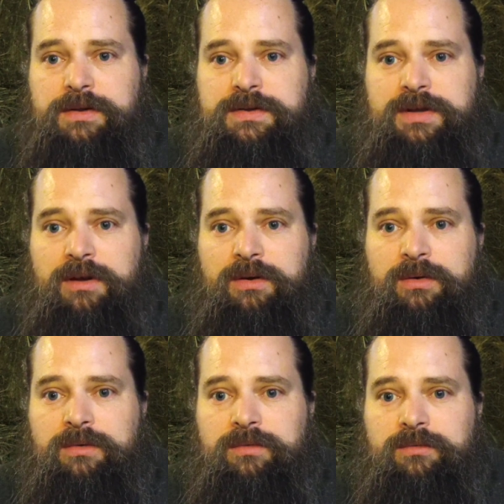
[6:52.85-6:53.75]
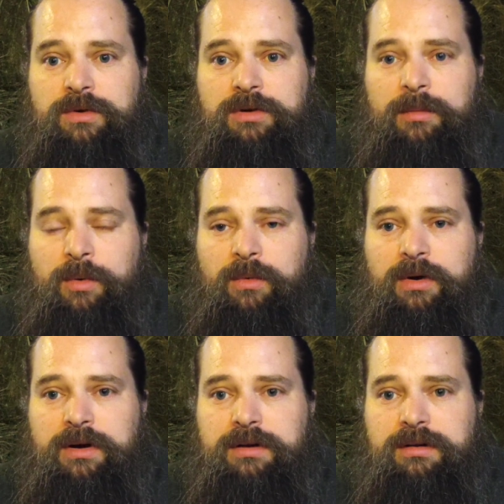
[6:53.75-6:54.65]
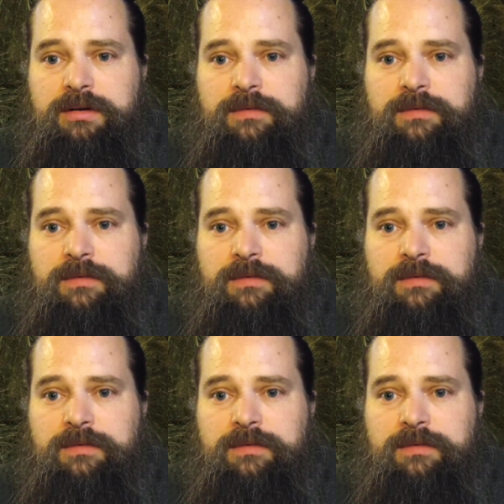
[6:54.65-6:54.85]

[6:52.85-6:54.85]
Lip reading: So rule number 1